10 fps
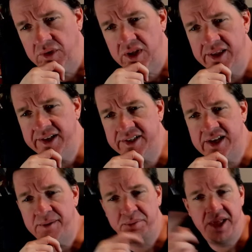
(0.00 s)
Links,
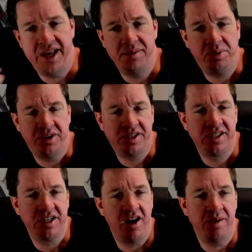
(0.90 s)
yep, playing in
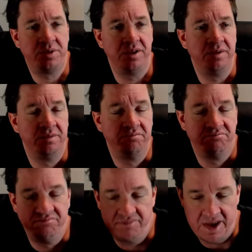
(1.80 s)
person's an option.
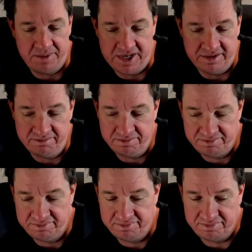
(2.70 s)
I mean,
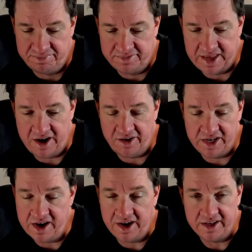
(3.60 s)
they already
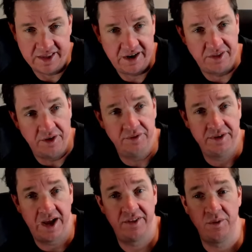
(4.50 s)
got you there, though.
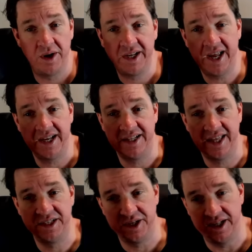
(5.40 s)
Now they want to get you
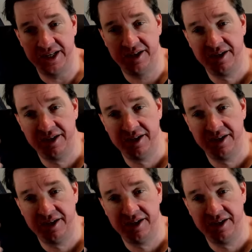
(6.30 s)
digitally.